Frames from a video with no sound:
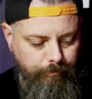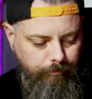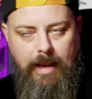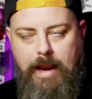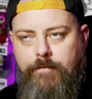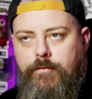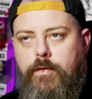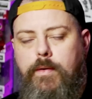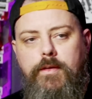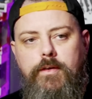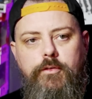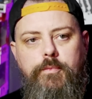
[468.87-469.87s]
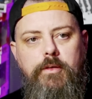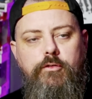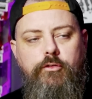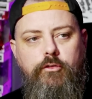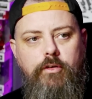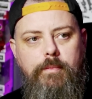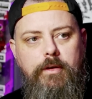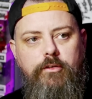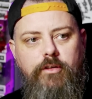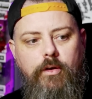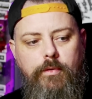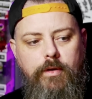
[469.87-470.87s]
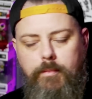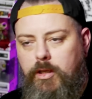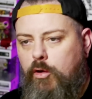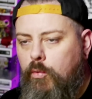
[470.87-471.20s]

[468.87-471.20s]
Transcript: To everyone that has been screaming and shouting at me,